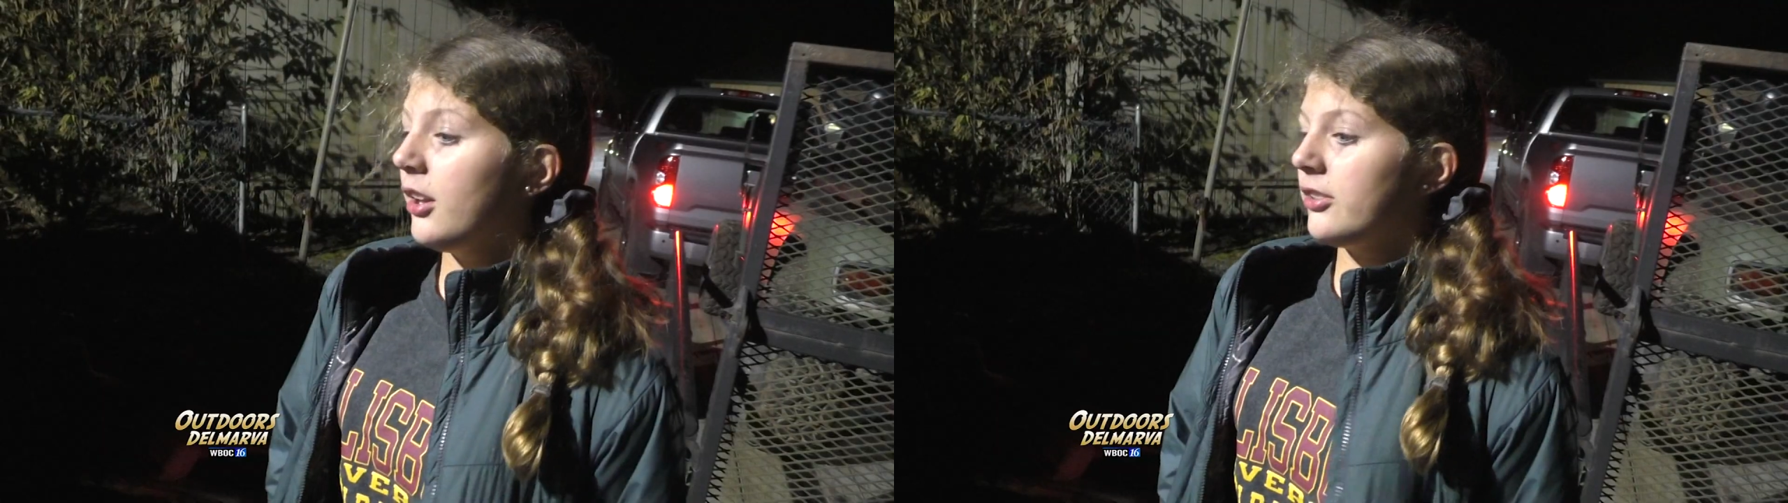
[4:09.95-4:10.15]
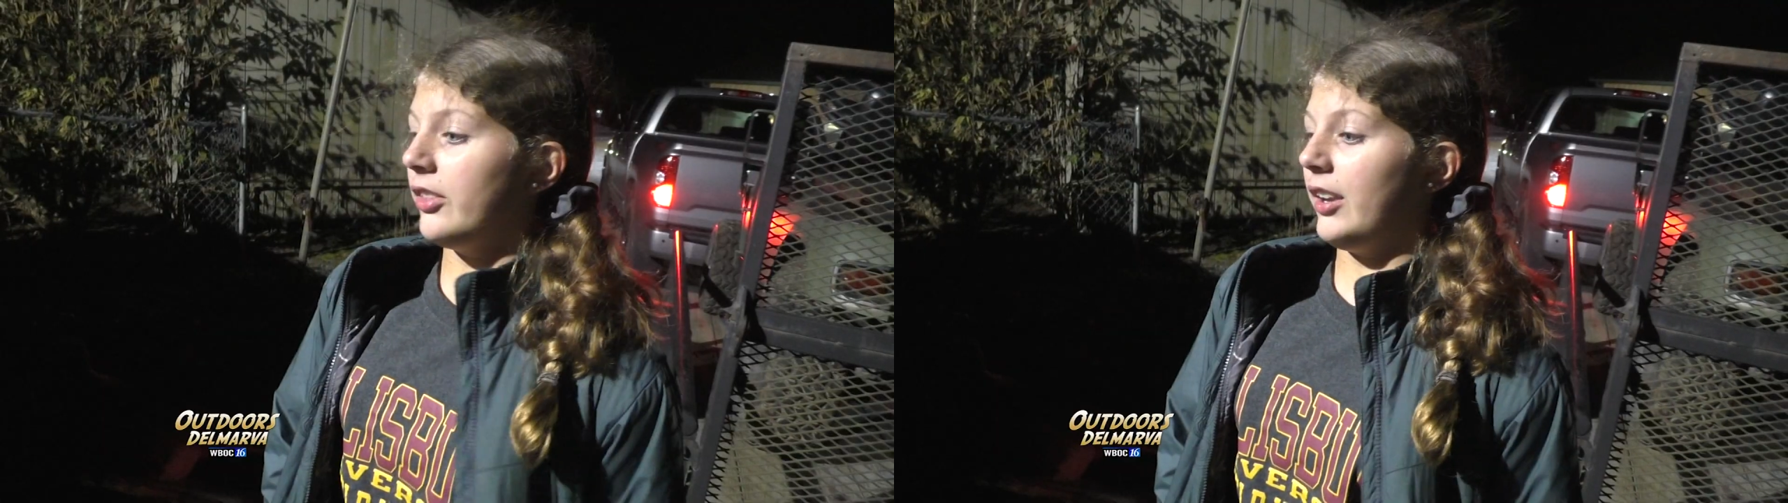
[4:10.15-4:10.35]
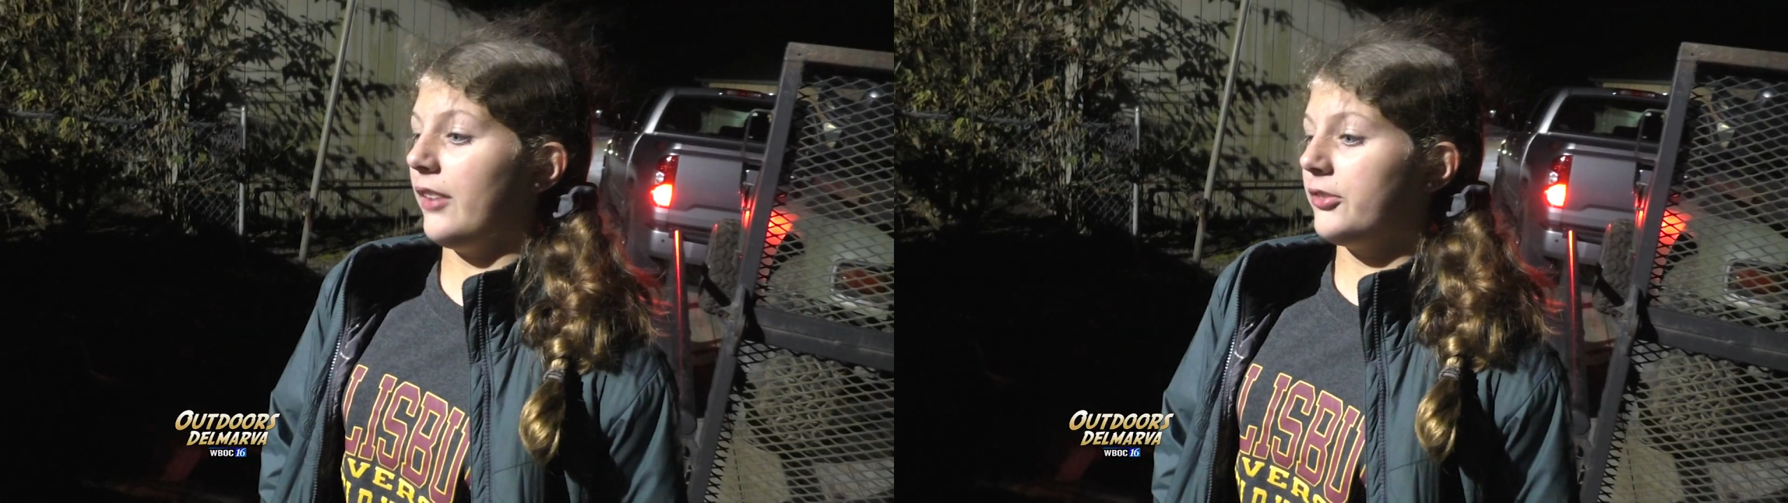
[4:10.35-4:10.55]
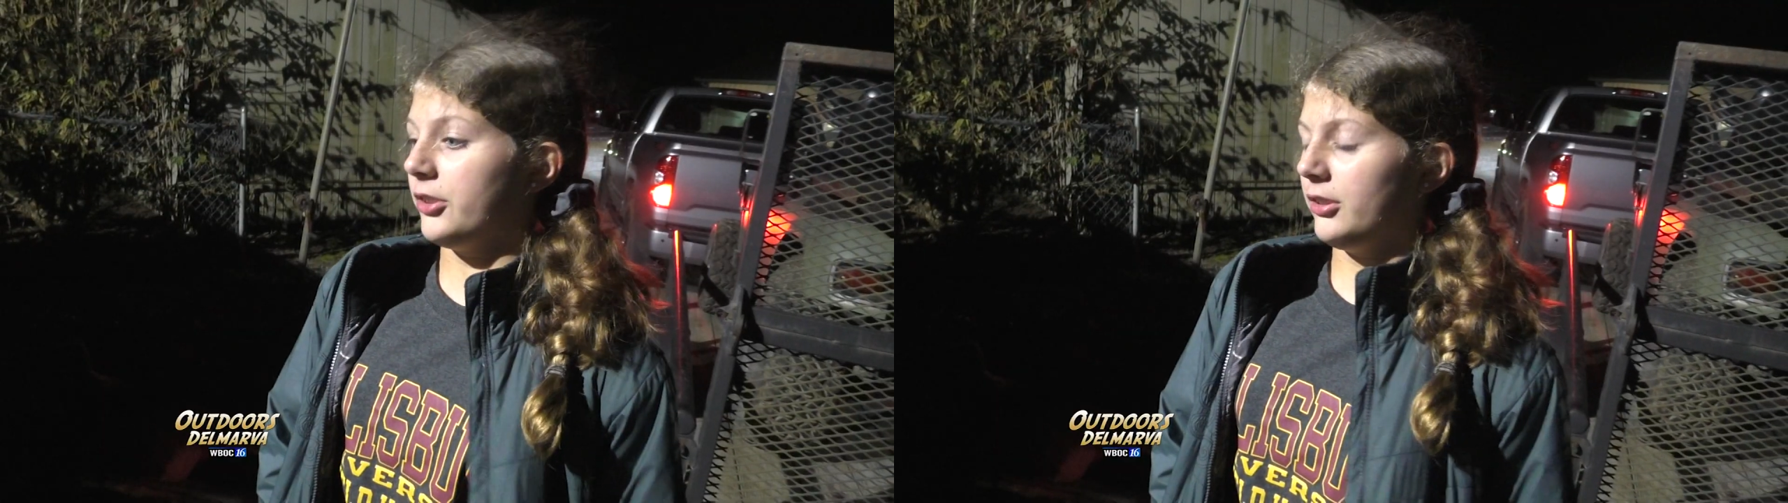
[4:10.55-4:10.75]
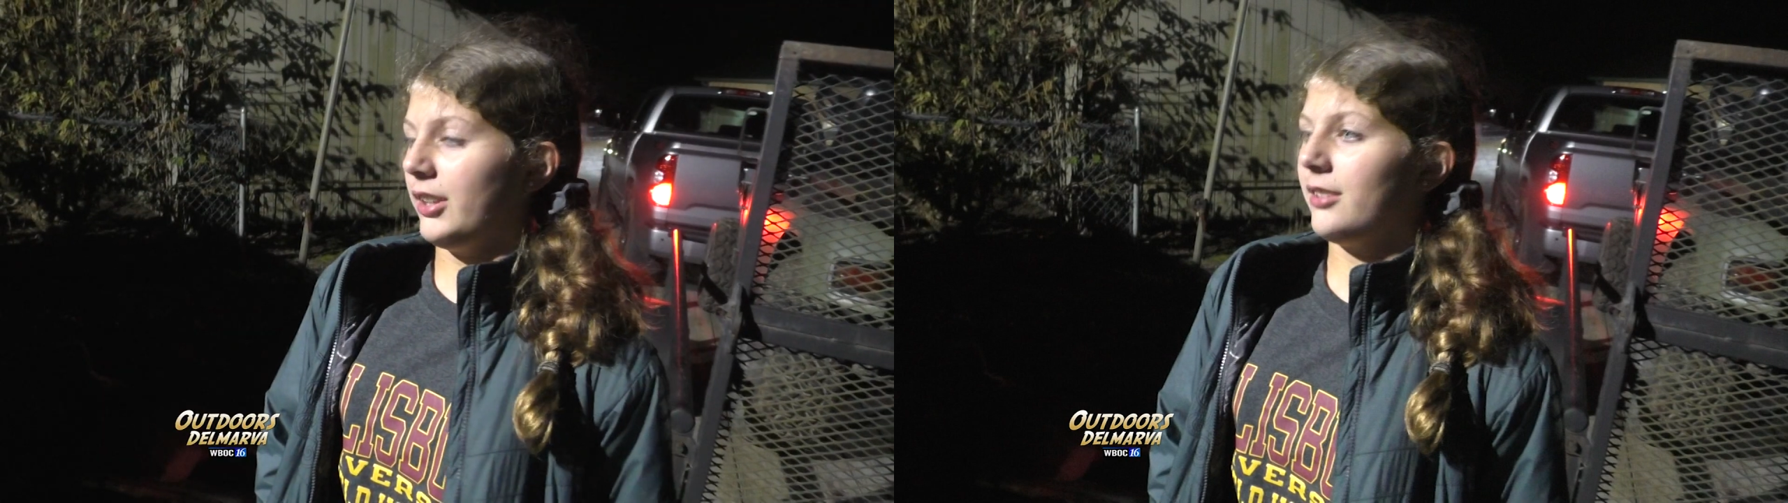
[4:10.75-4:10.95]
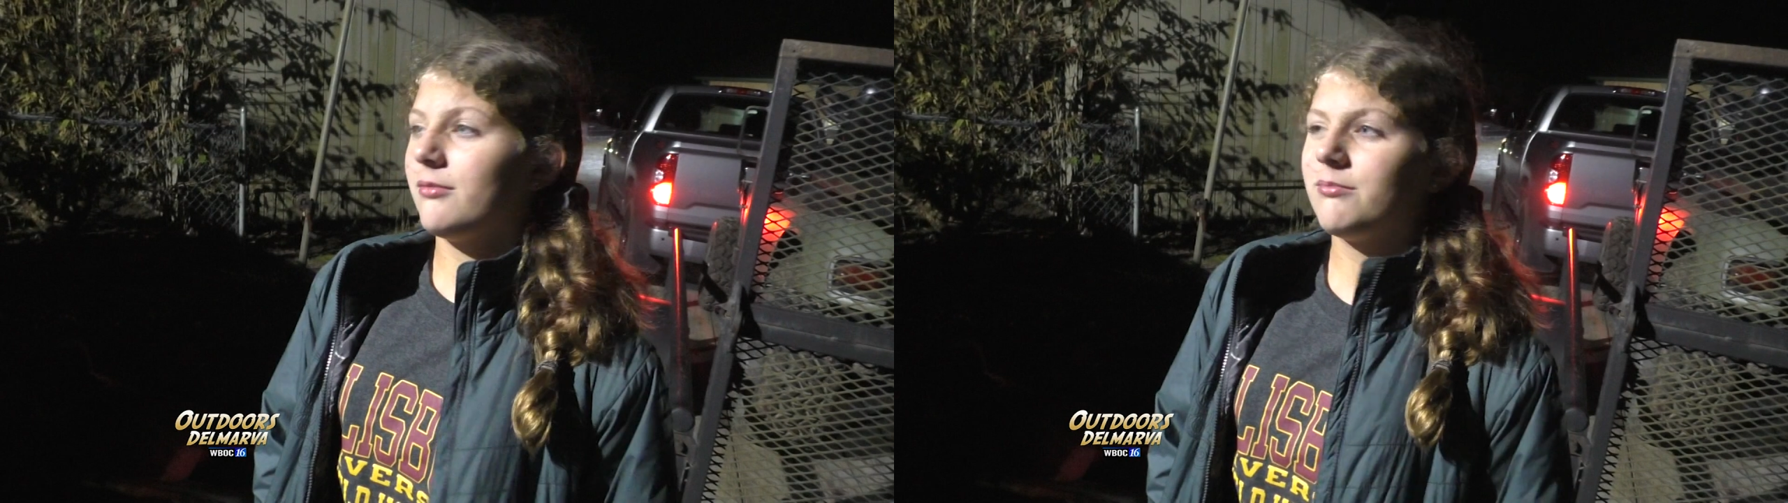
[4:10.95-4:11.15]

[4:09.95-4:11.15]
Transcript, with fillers: So then after like